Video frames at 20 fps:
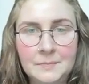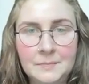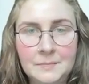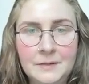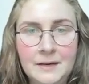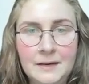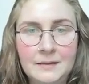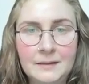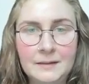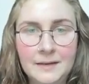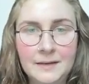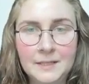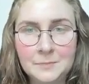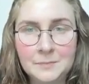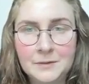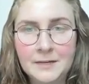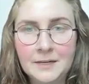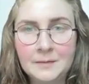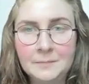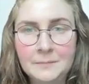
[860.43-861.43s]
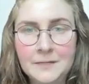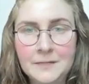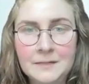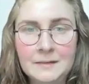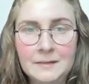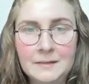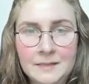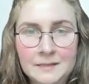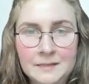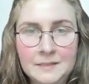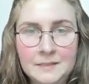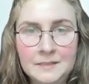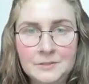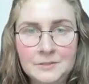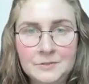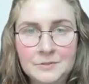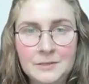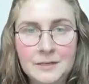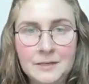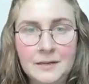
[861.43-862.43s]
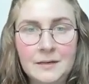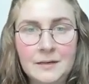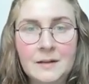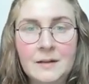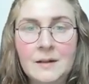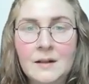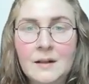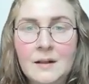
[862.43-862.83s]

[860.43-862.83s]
DPL, and XBL listings today,